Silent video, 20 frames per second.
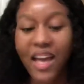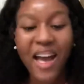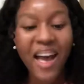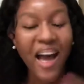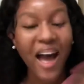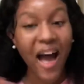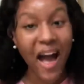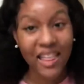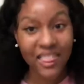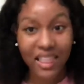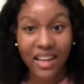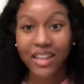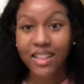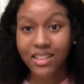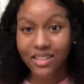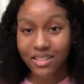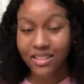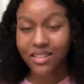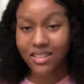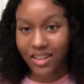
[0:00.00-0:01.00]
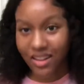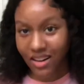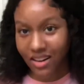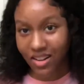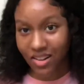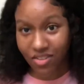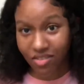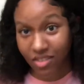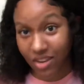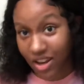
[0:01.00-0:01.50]
I think this is the end of
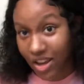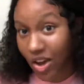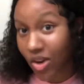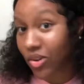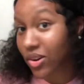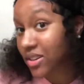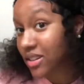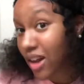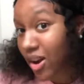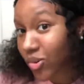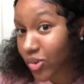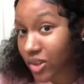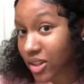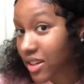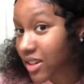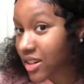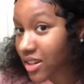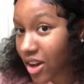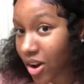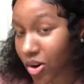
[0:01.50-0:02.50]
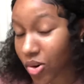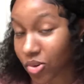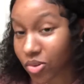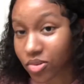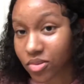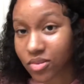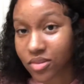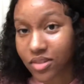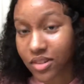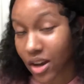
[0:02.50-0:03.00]
the video because I really don't
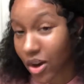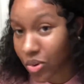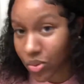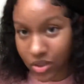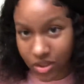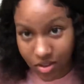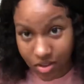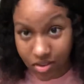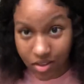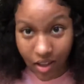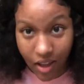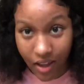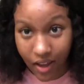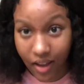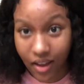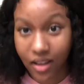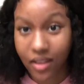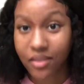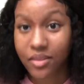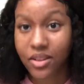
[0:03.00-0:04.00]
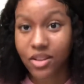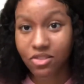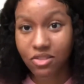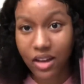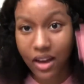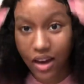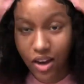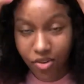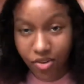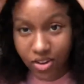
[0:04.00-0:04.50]
know what to say.
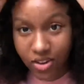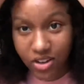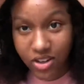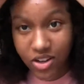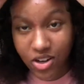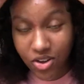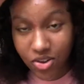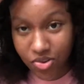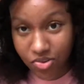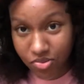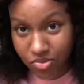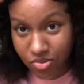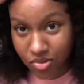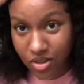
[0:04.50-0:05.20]
Like, I really don't.